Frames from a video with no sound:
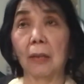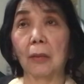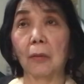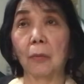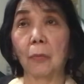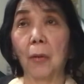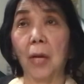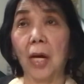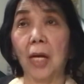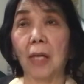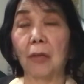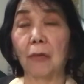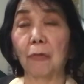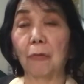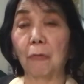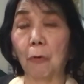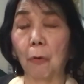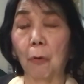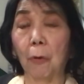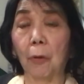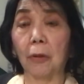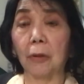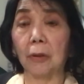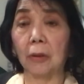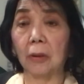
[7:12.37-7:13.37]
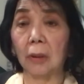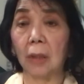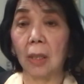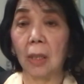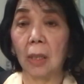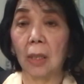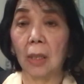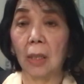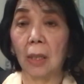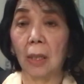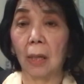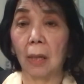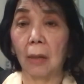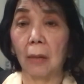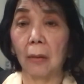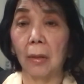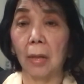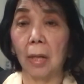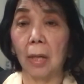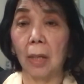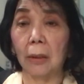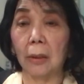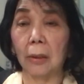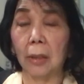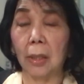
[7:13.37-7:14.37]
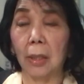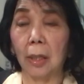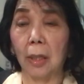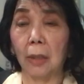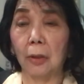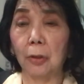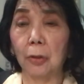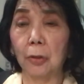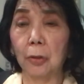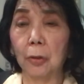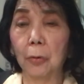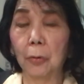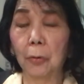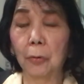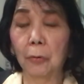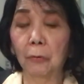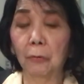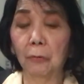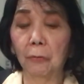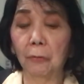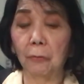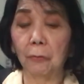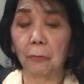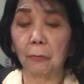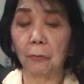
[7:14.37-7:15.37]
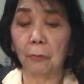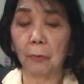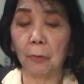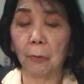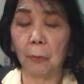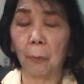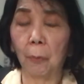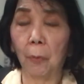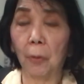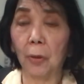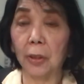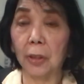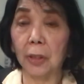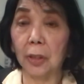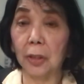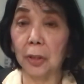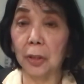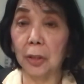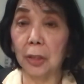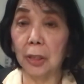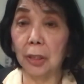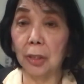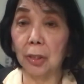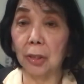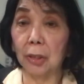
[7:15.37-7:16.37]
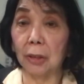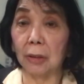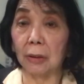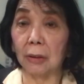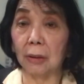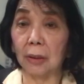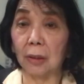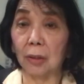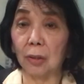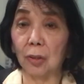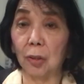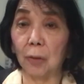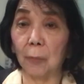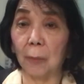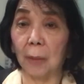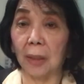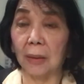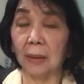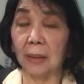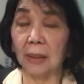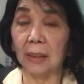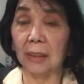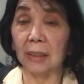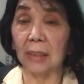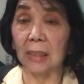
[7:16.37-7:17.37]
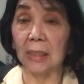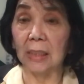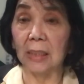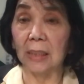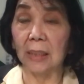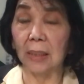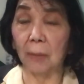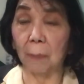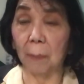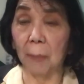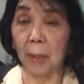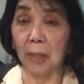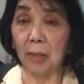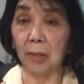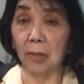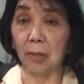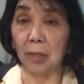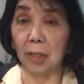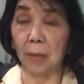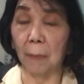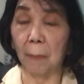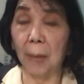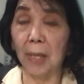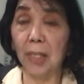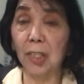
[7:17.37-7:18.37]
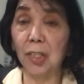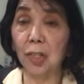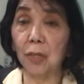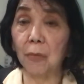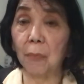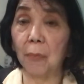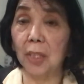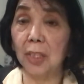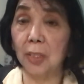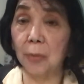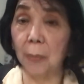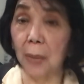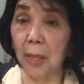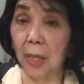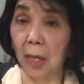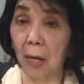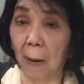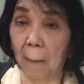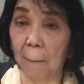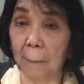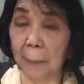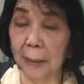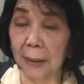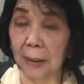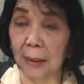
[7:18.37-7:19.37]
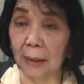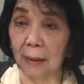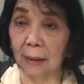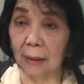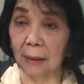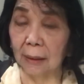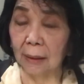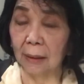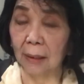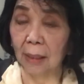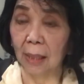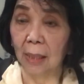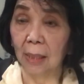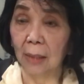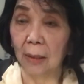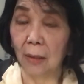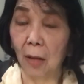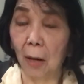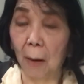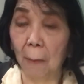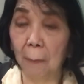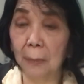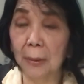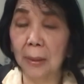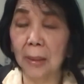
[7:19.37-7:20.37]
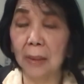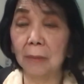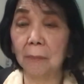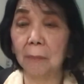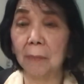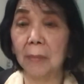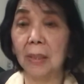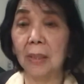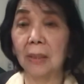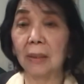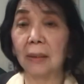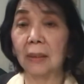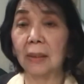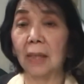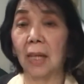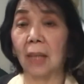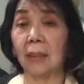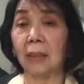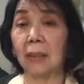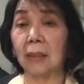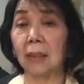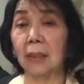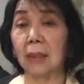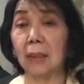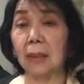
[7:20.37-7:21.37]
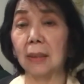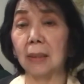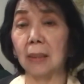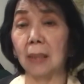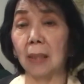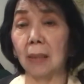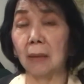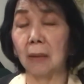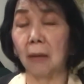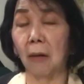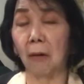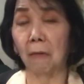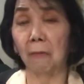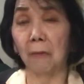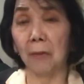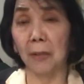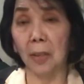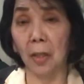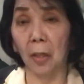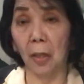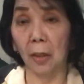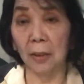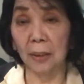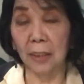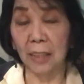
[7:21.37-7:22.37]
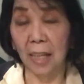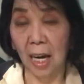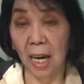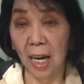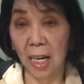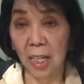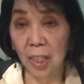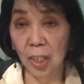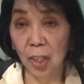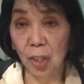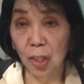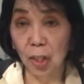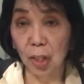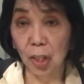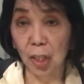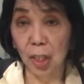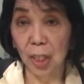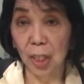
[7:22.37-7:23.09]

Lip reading: Well, of course, there are two important conditions that you must see in the patient. The patient must be competent. Competent means of adult age,